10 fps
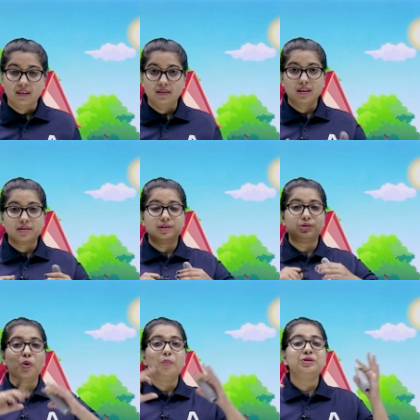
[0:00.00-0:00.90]
There is
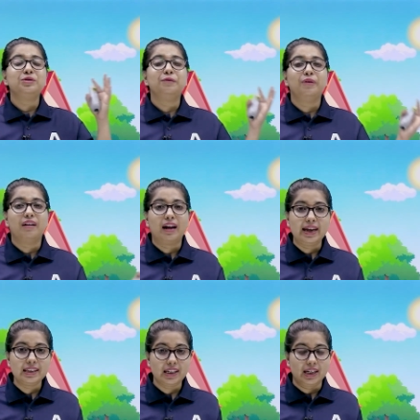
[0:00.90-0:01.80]
so much of
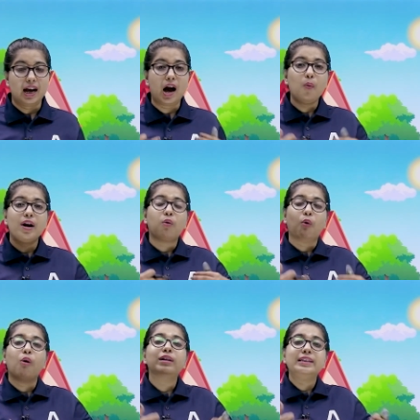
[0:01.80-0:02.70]
variety. How are
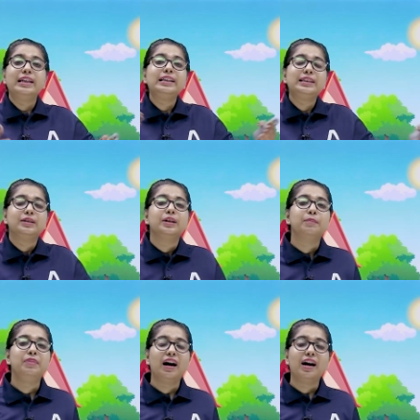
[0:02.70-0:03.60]
all these
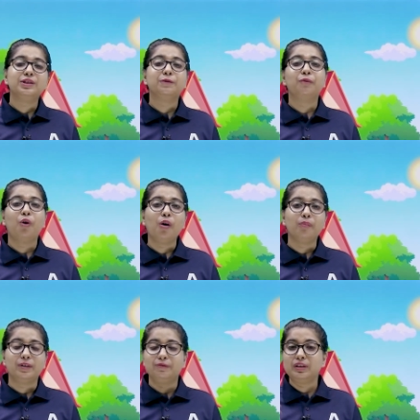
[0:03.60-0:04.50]
plants
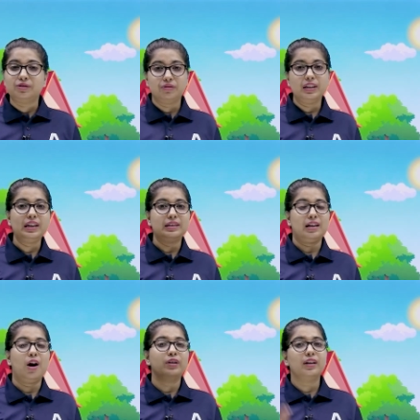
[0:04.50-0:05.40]
formed, different trees?
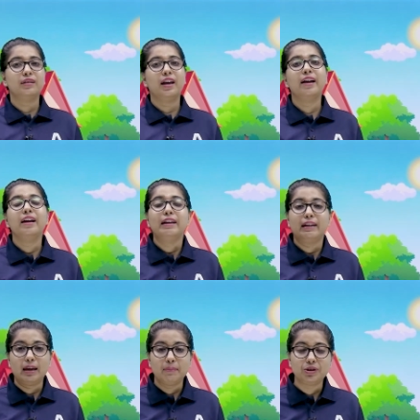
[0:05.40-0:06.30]
How did they
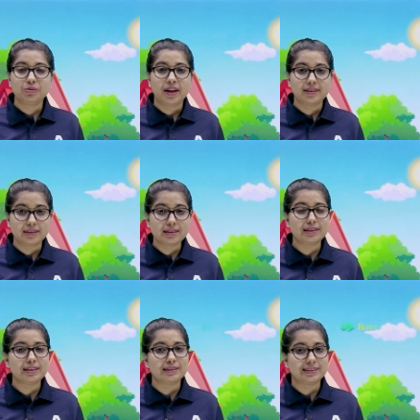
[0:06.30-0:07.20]
came into
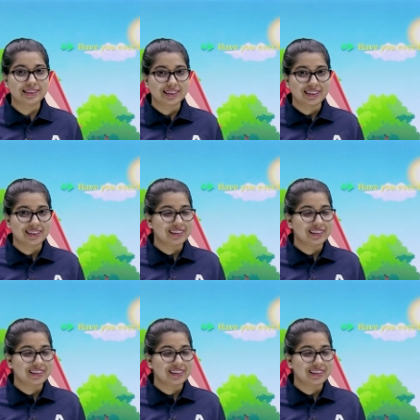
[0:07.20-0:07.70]
existence?